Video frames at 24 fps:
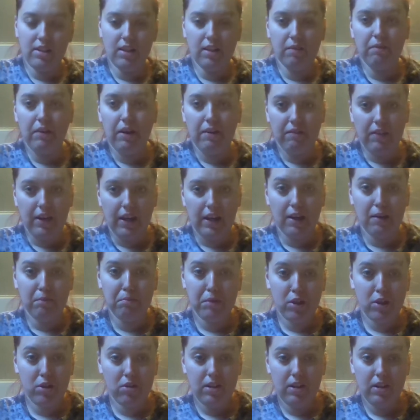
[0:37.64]
up my makeup
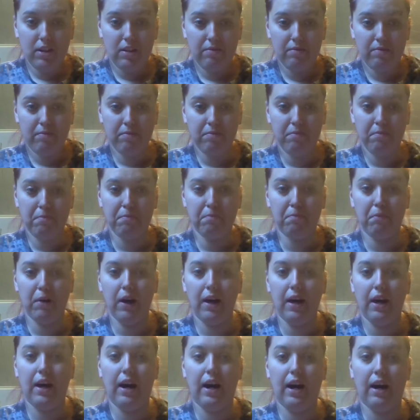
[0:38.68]
good
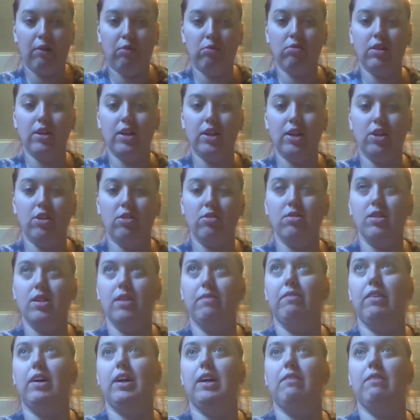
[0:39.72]
but I won't use up my